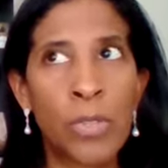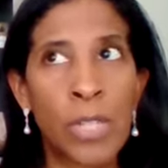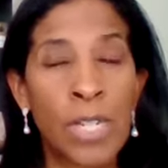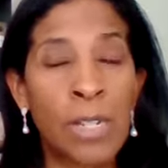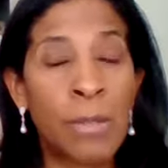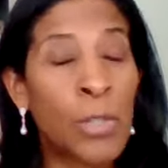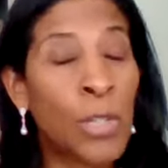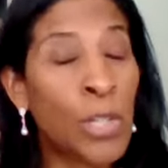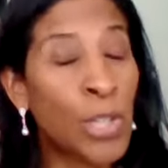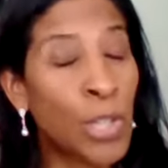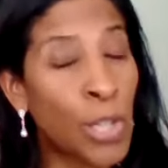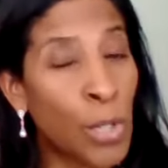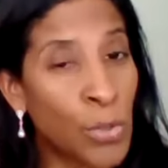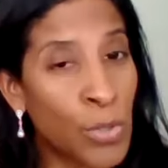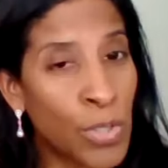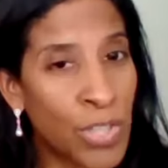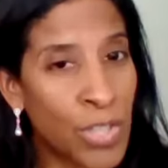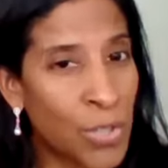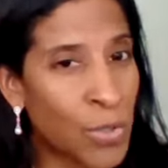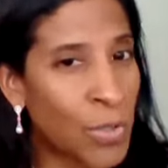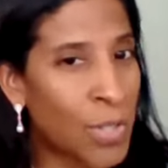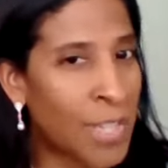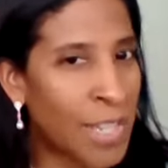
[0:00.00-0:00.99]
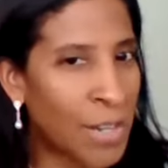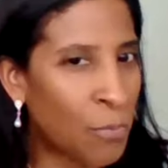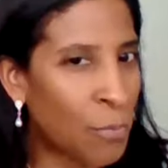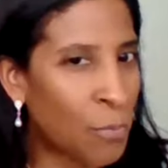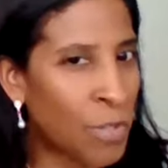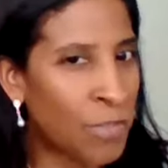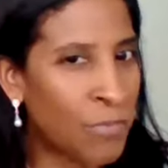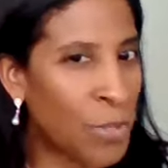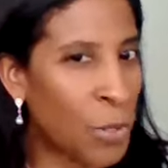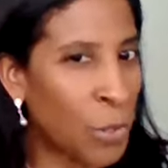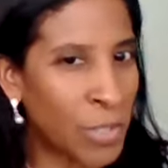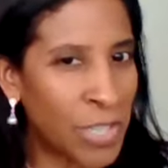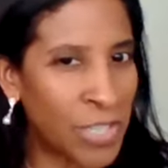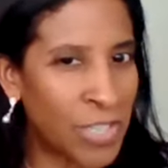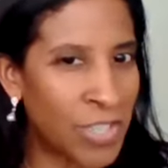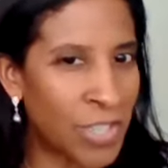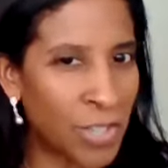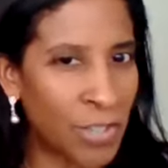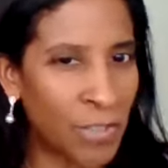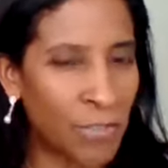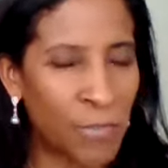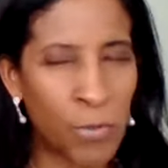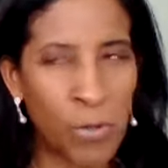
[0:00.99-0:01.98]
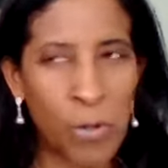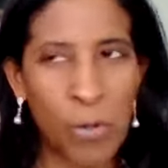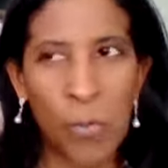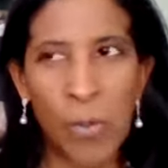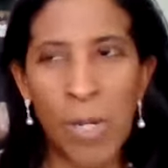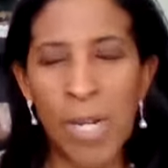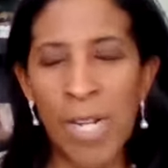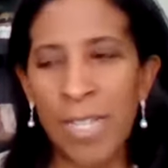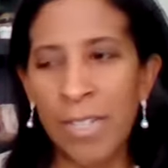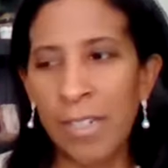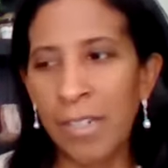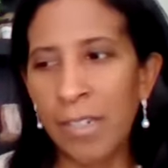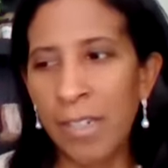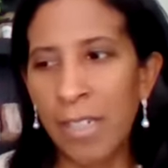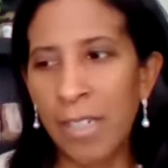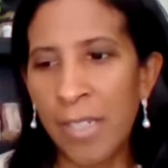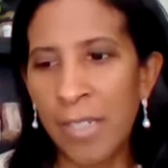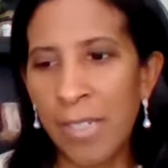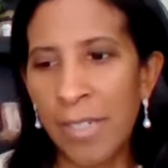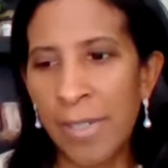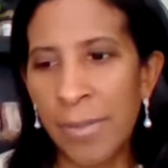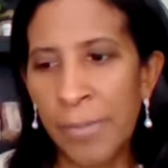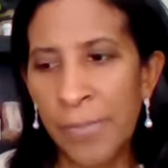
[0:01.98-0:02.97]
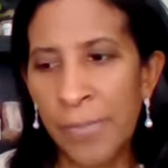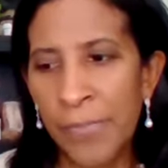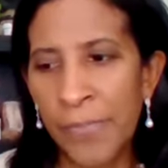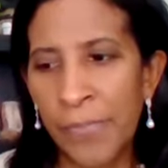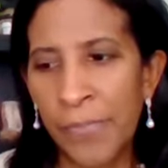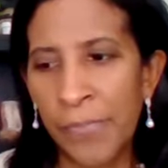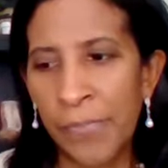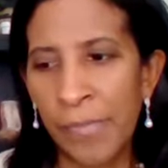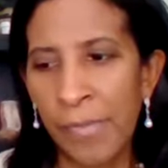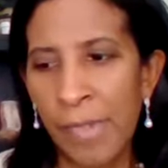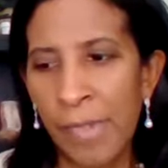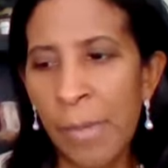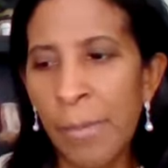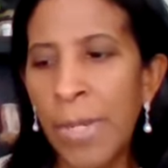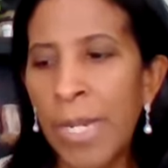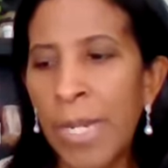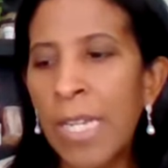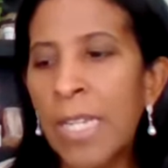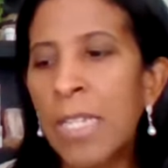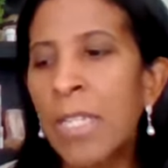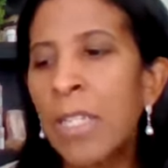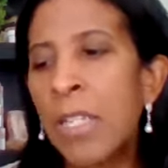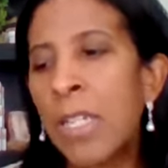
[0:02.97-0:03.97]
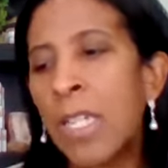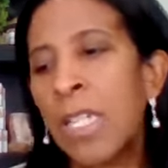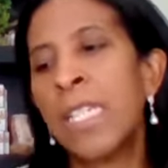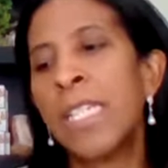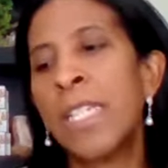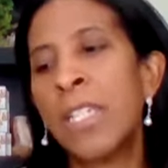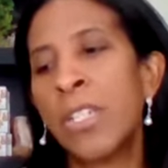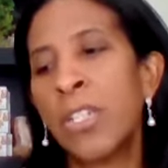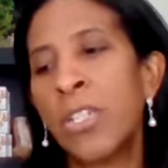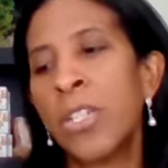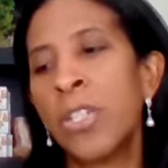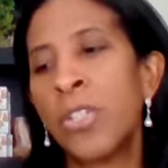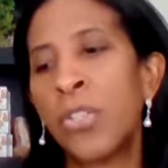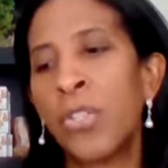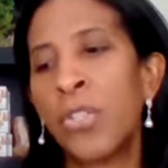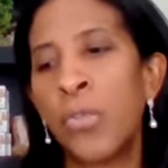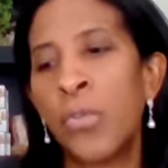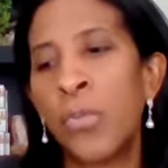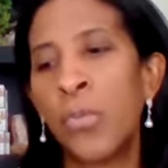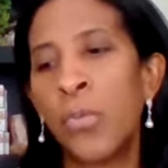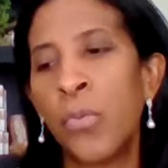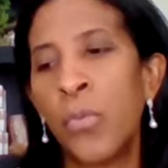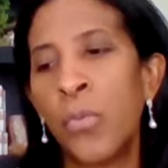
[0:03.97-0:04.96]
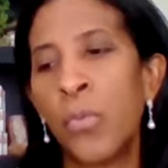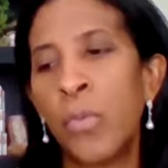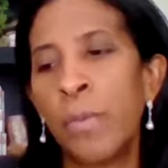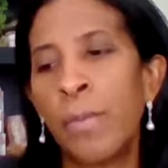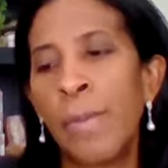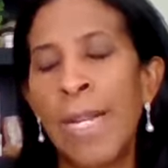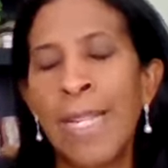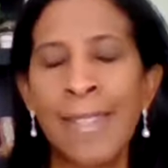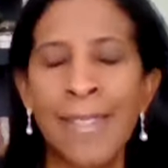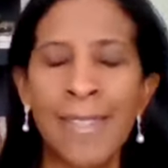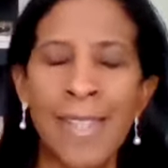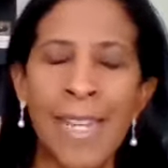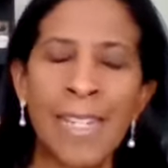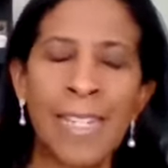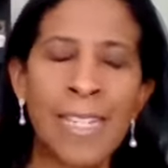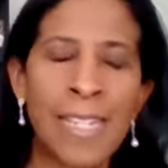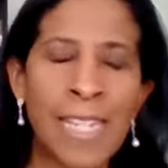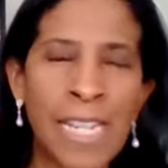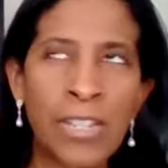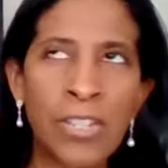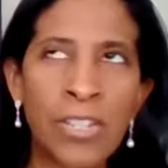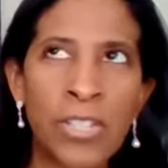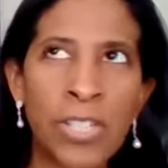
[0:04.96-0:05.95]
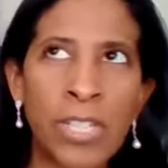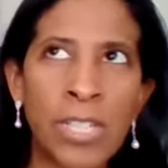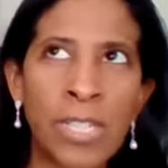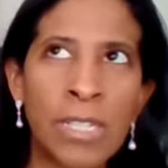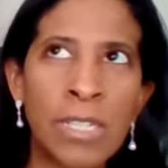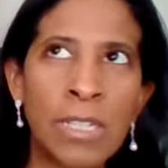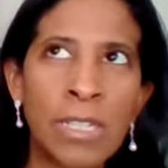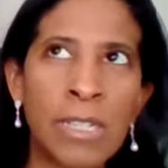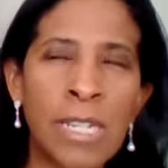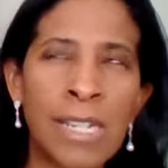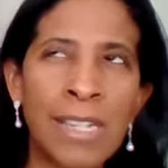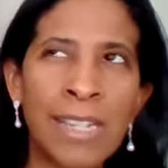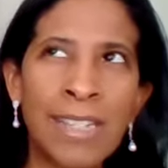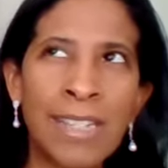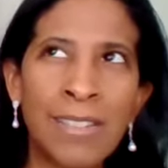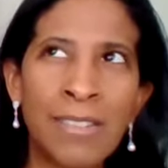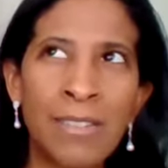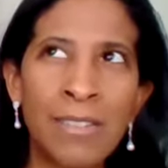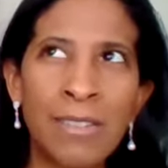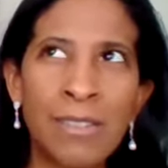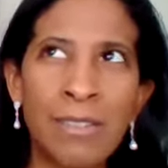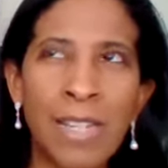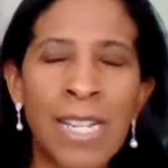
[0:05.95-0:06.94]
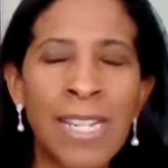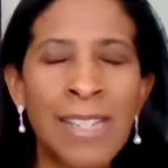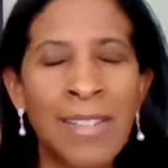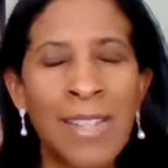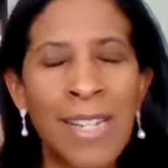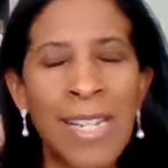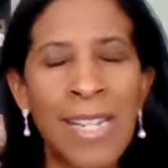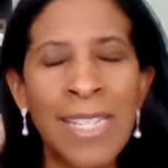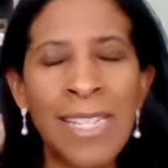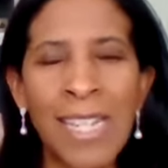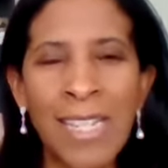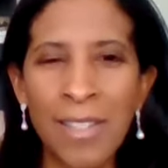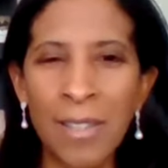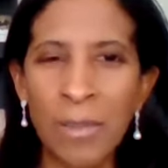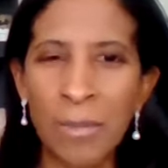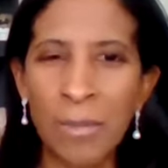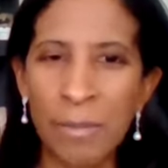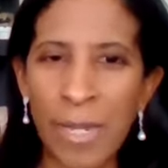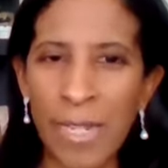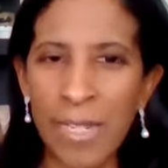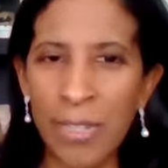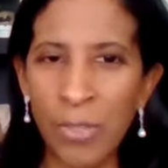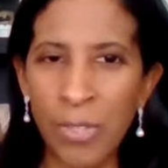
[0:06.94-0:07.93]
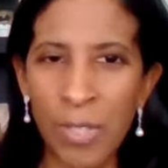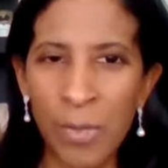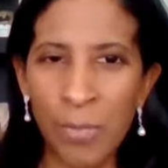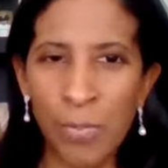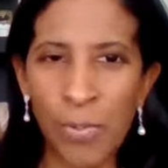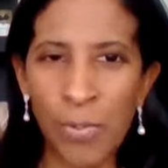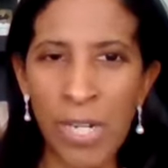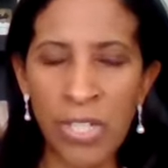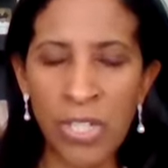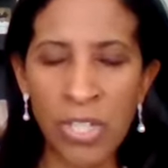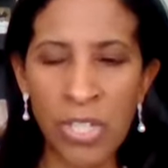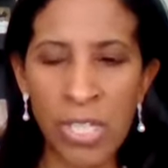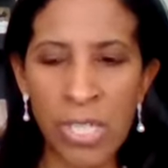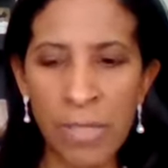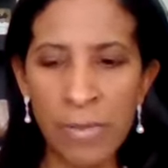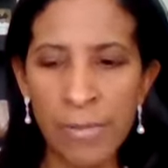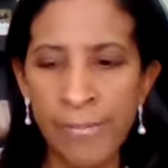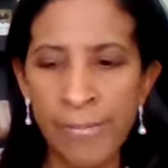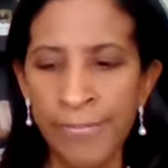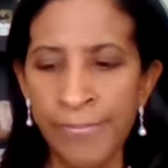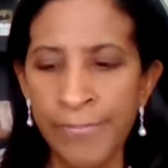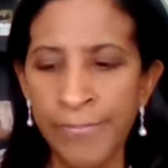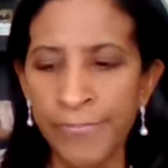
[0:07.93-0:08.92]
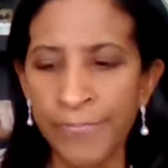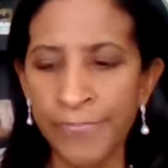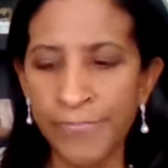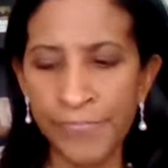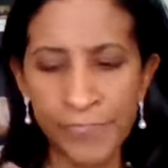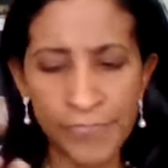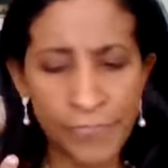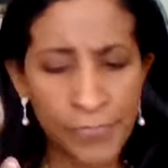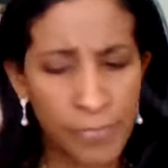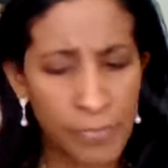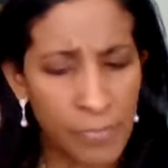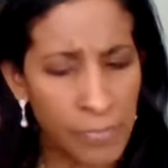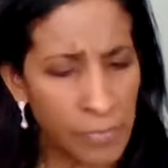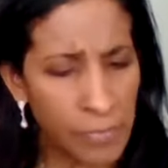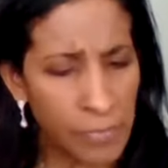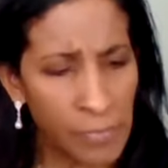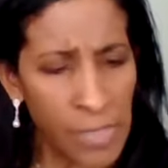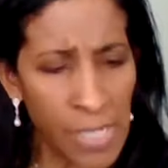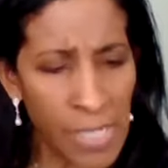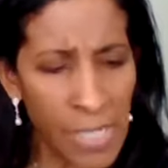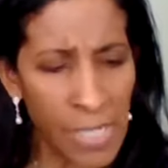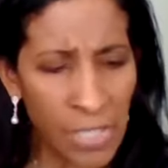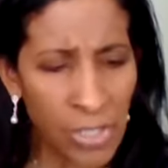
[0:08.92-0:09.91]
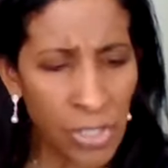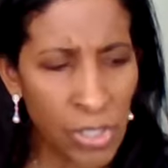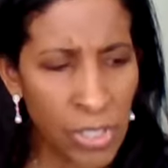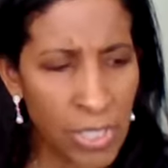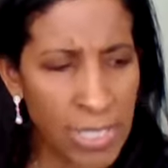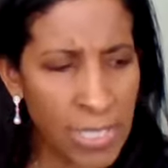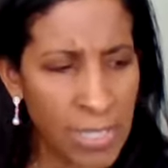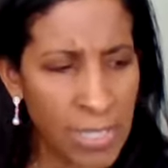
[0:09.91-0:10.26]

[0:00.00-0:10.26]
I'm close to you and that we've known each other for a while. But in addition to my stagnation and I guess a mild depression, I